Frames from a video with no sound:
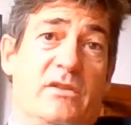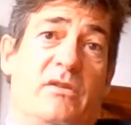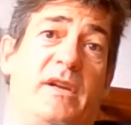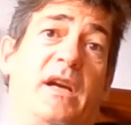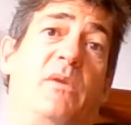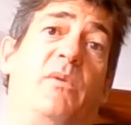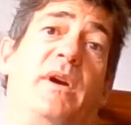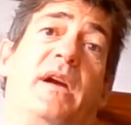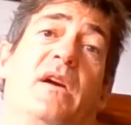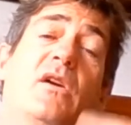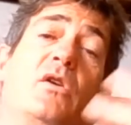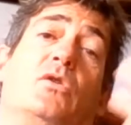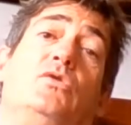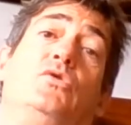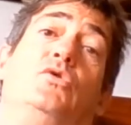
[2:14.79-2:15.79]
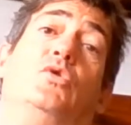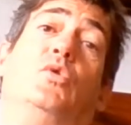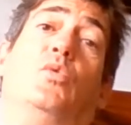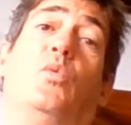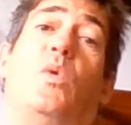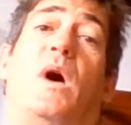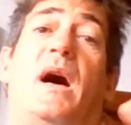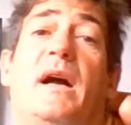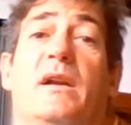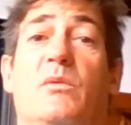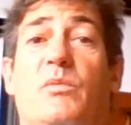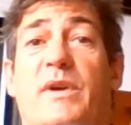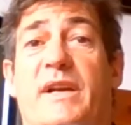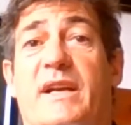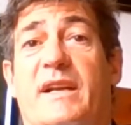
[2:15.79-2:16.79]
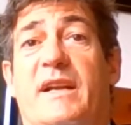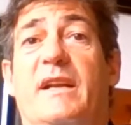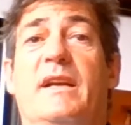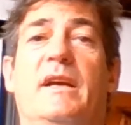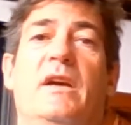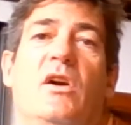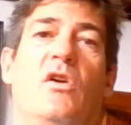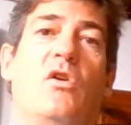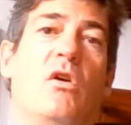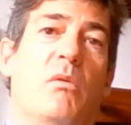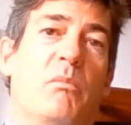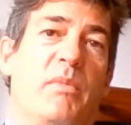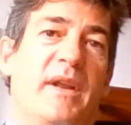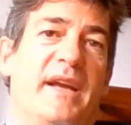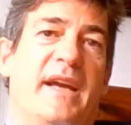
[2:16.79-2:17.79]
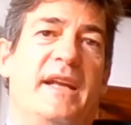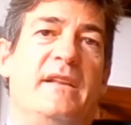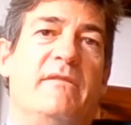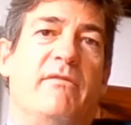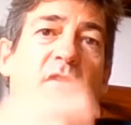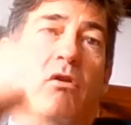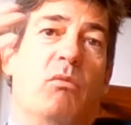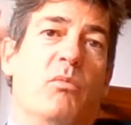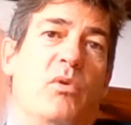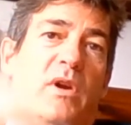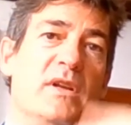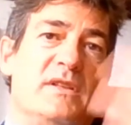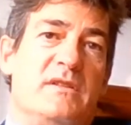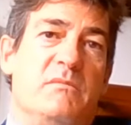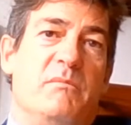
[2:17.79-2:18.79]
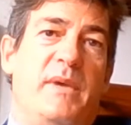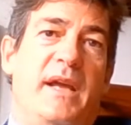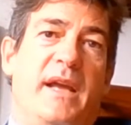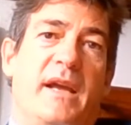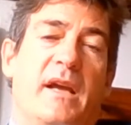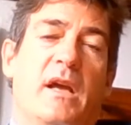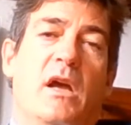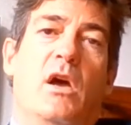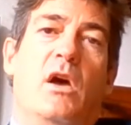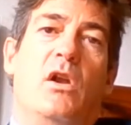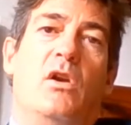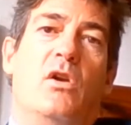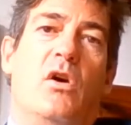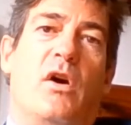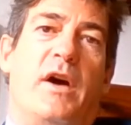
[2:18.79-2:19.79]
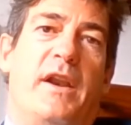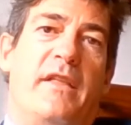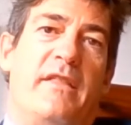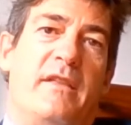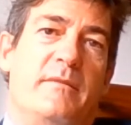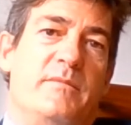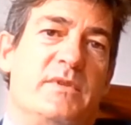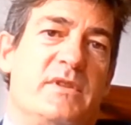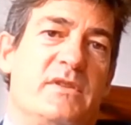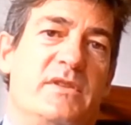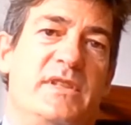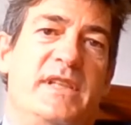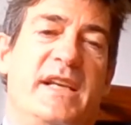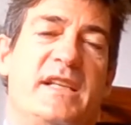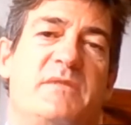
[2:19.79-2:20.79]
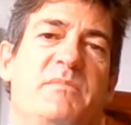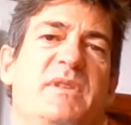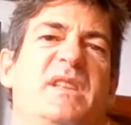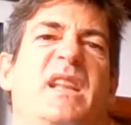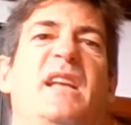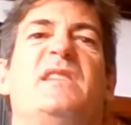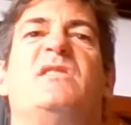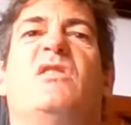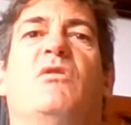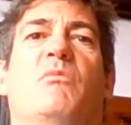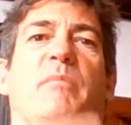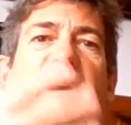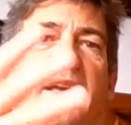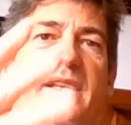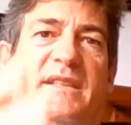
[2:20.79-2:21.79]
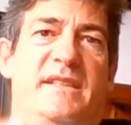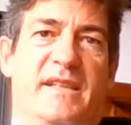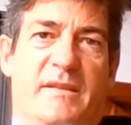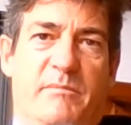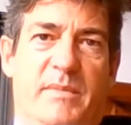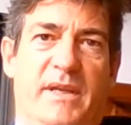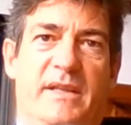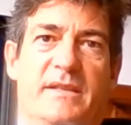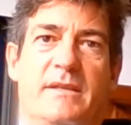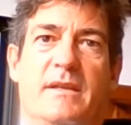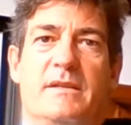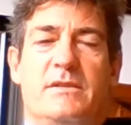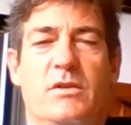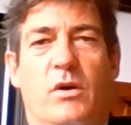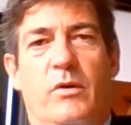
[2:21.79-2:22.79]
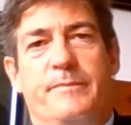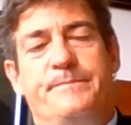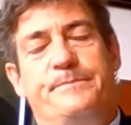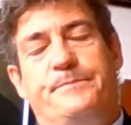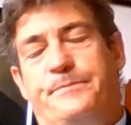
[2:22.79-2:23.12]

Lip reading: Okay, we can go to one, we can complicate formulas, make logarithms, yes, but let's go basic, please. So